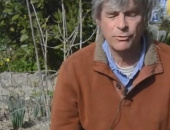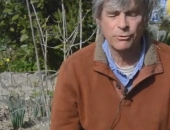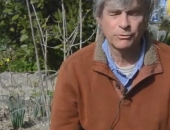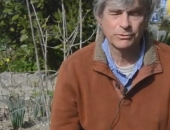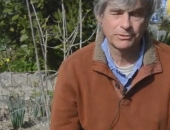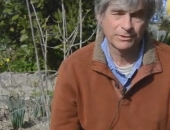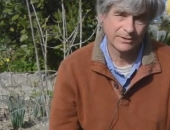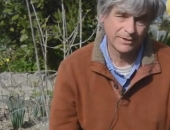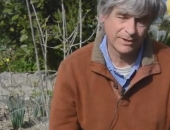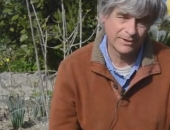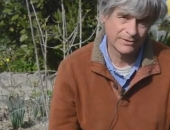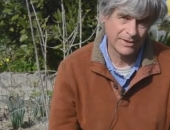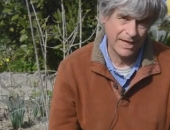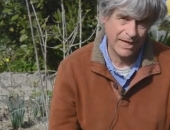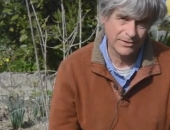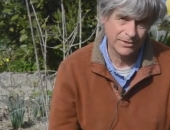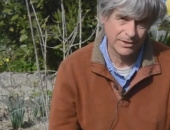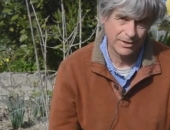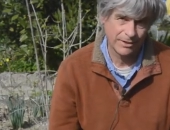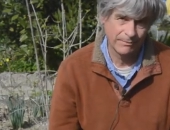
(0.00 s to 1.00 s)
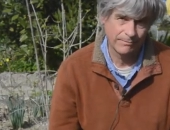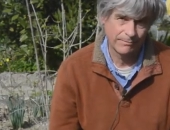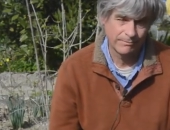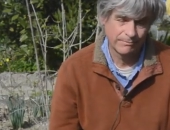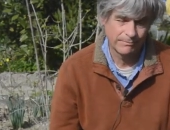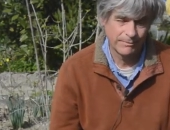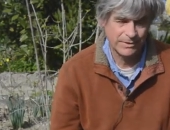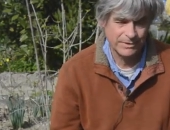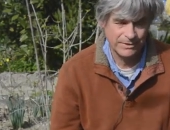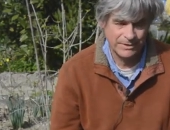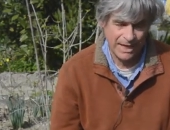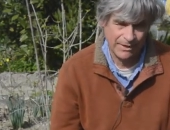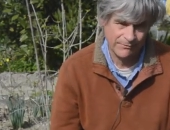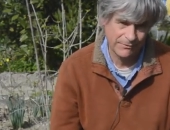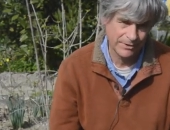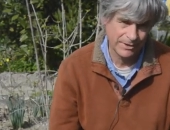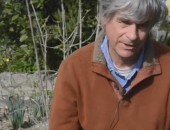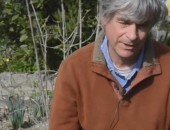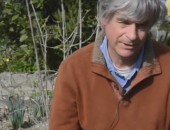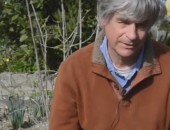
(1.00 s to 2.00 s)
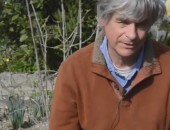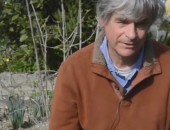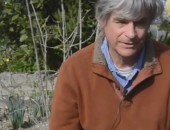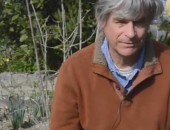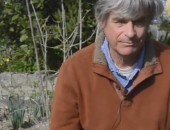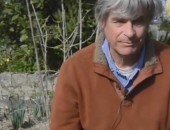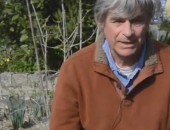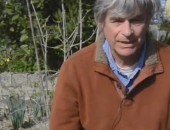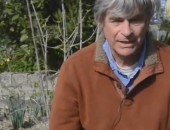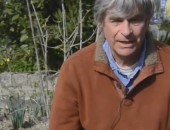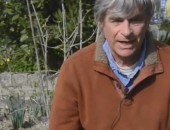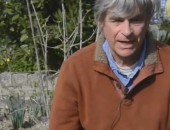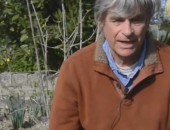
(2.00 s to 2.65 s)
called Tazeta daffodils,